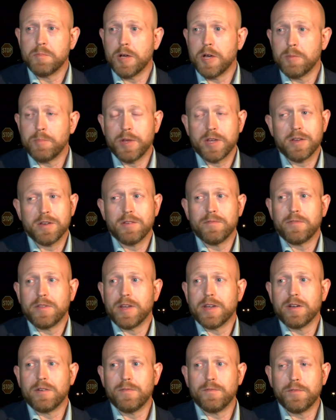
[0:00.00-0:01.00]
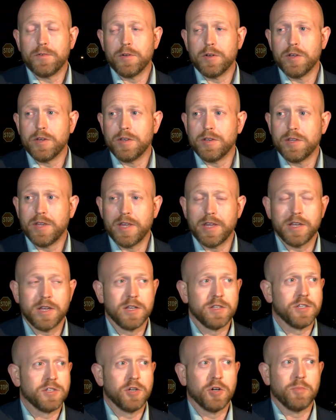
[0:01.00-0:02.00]
up. He could have fled on foot. Yeah. He
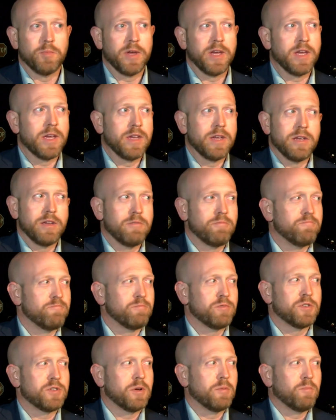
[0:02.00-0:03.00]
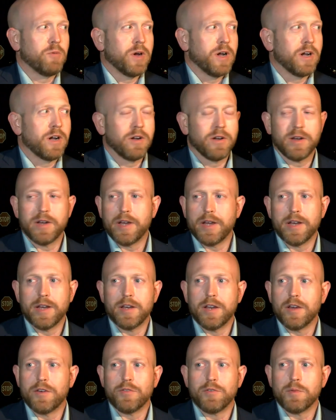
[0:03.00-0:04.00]
could still be somewhere in
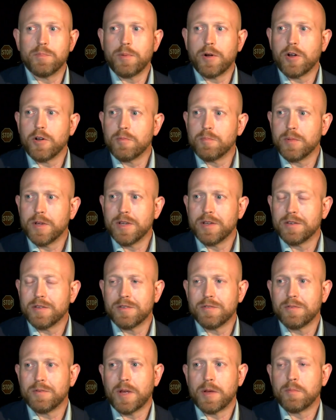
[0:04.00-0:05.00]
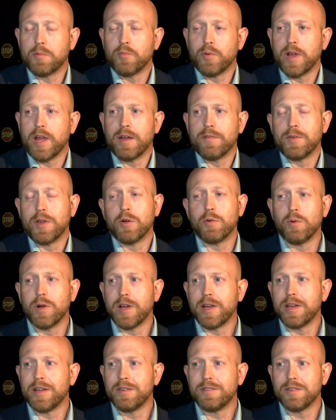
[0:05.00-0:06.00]
another apartment. I mean, we have no
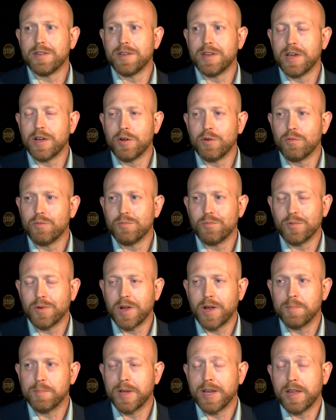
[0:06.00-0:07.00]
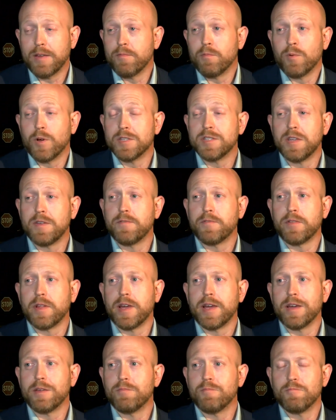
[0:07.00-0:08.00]
way to know. I mean, he once he
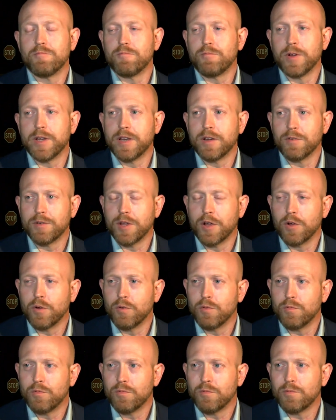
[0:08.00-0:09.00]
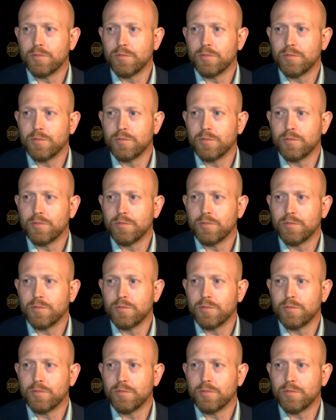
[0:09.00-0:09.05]
fled, we don't know.